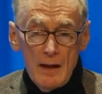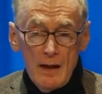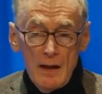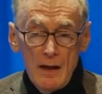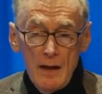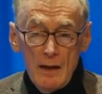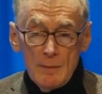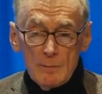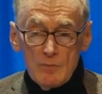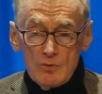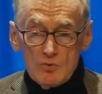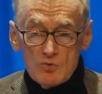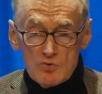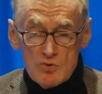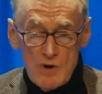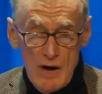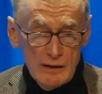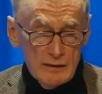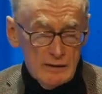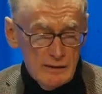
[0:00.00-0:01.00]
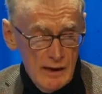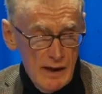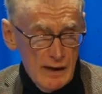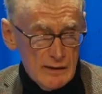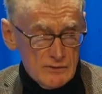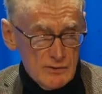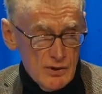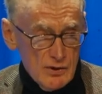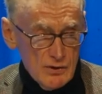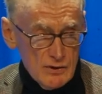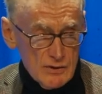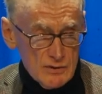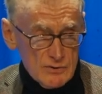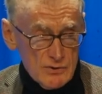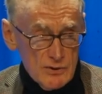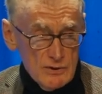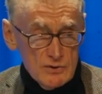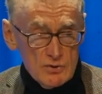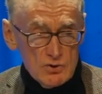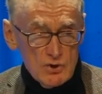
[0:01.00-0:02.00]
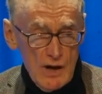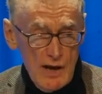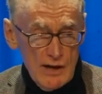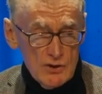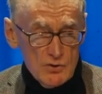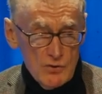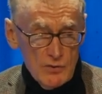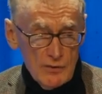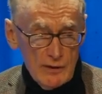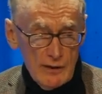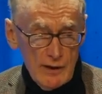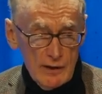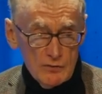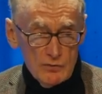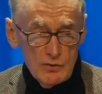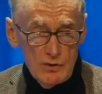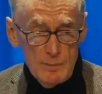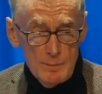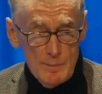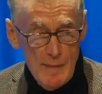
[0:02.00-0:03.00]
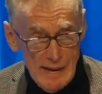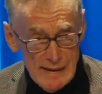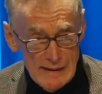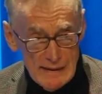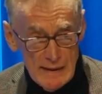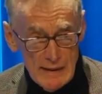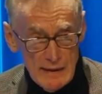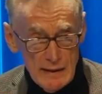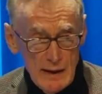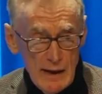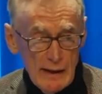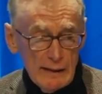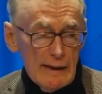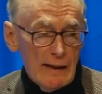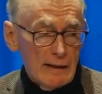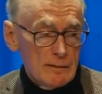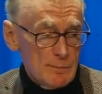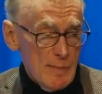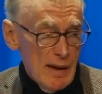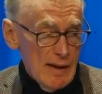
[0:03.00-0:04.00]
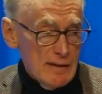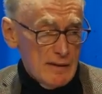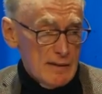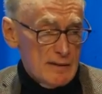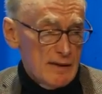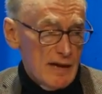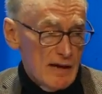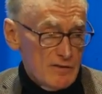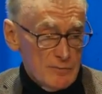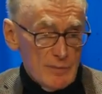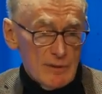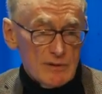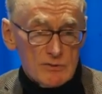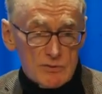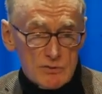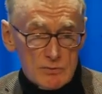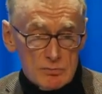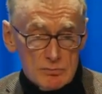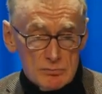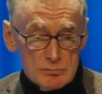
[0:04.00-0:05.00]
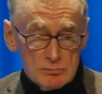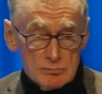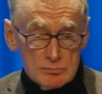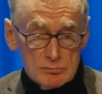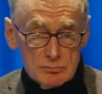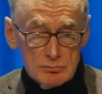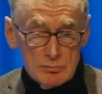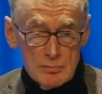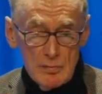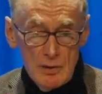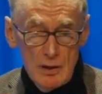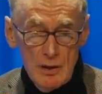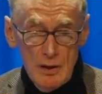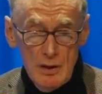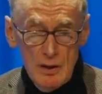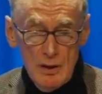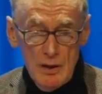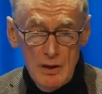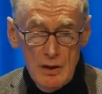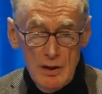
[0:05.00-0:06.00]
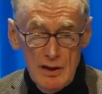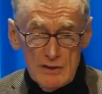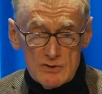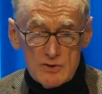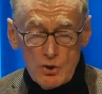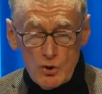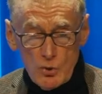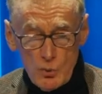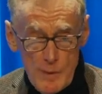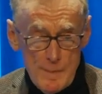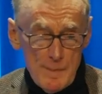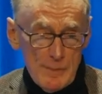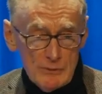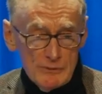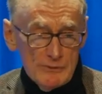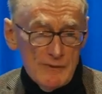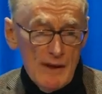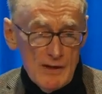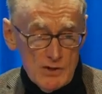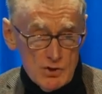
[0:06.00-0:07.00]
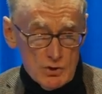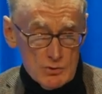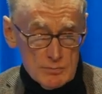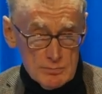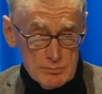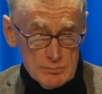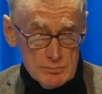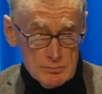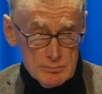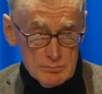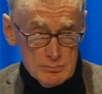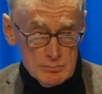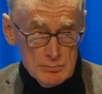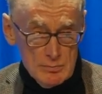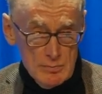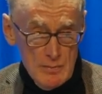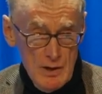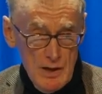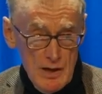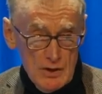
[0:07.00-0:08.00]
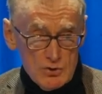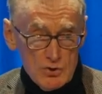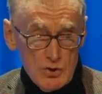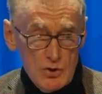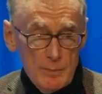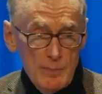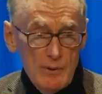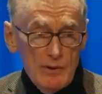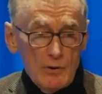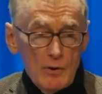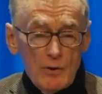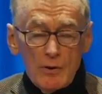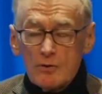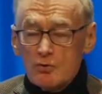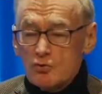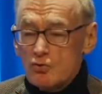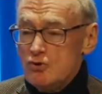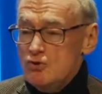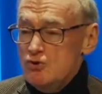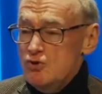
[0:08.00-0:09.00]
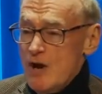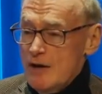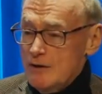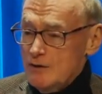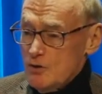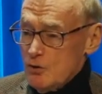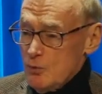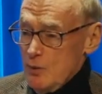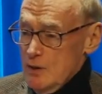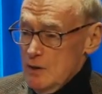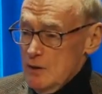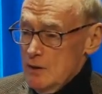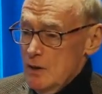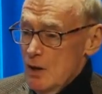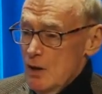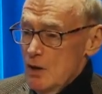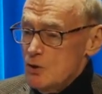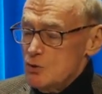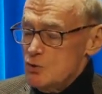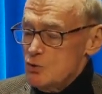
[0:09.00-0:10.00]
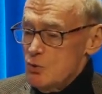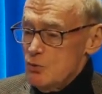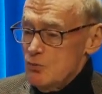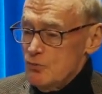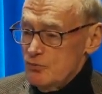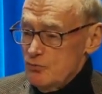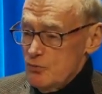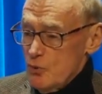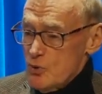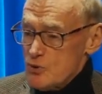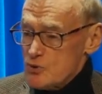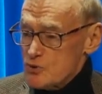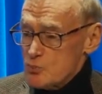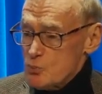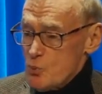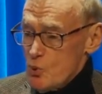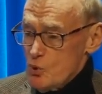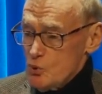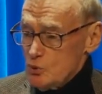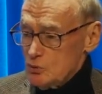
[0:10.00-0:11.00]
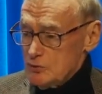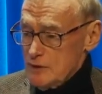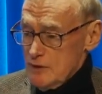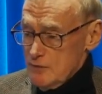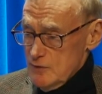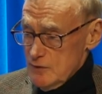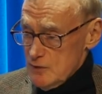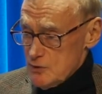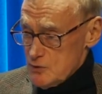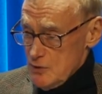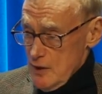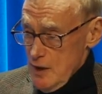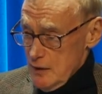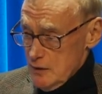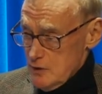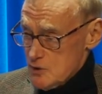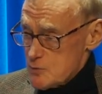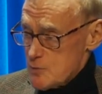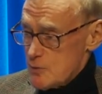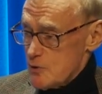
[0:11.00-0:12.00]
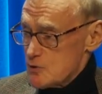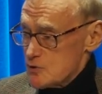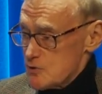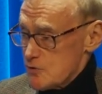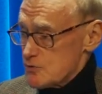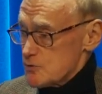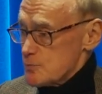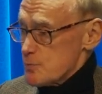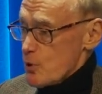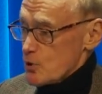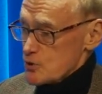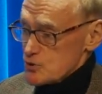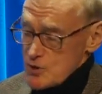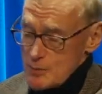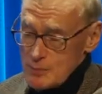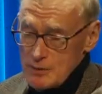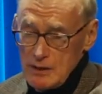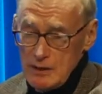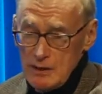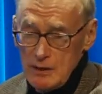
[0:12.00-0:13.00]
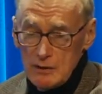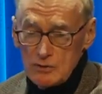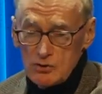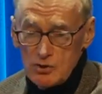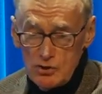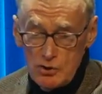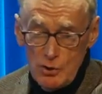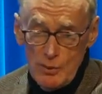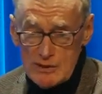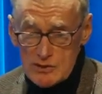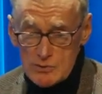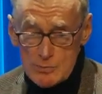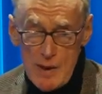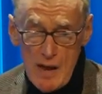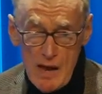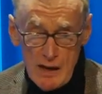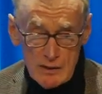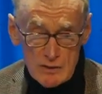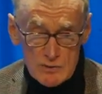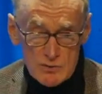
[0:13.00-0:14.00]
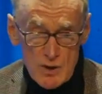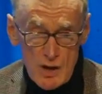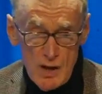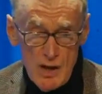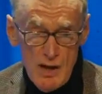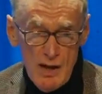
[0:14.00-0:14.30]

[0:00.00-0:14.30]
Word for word: um, drug cartels in charge of the country, making and unmaking governments. It's a crippled nation. It should have been on a trajectory to first world living standards because of its proximity to US markets